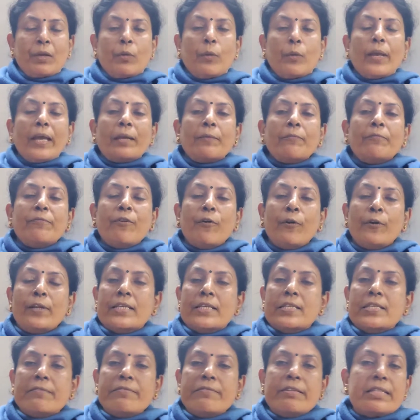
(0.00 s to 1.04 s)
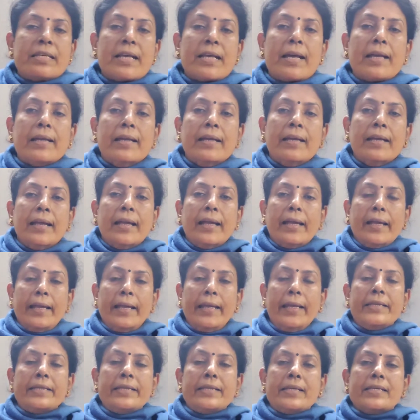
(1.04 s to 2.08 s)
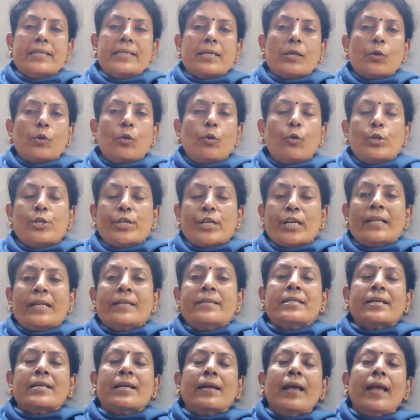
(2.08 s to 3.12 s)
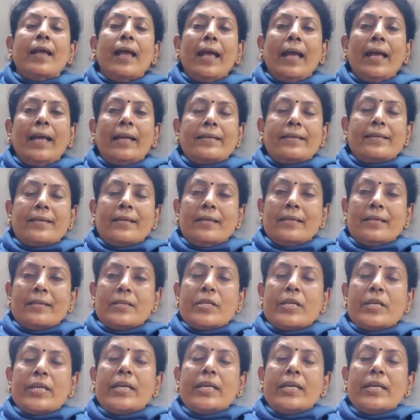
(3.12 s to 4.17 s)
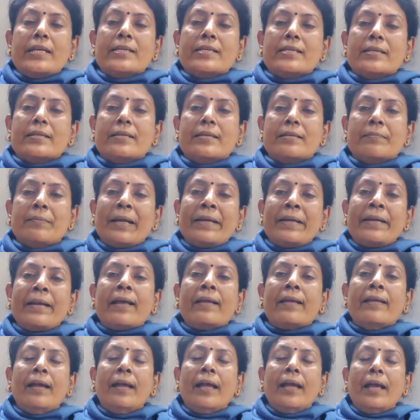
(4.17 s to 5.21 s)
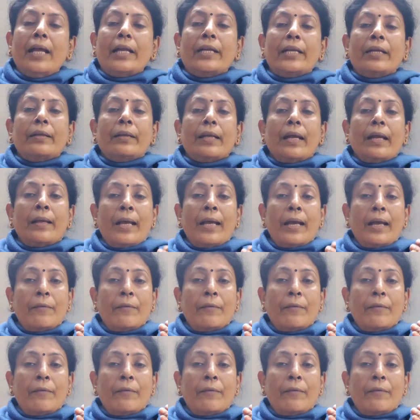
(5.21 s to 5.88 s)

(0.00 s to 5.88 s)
where 4 is divisor, 8 is quotient and 3 is remainder, and